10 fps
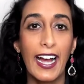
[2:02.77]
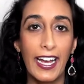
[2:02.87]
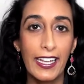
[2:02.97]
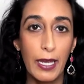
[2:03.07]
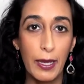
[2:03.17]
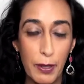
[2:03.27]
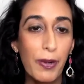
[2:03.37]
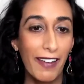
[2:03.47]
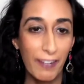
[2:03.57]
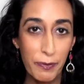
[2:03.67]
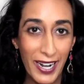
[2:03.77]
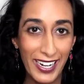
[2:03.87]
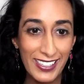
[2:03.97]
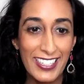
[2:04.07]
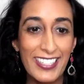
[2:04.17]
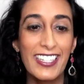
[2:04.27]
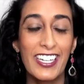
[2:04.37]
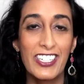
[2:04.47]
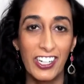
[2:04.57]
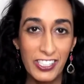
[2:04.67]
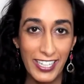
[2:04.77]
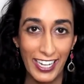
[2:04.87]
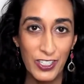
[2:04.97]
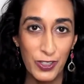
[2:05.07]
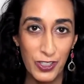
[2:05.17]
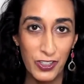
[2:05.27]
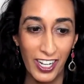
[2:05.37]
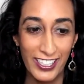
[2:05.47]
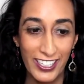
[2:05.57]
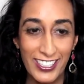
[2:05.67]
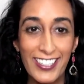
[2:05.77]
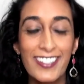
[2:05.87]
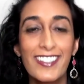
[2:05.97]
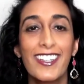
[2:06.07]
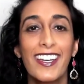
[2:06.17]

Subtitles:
I am a private practice adult gastroenterologist.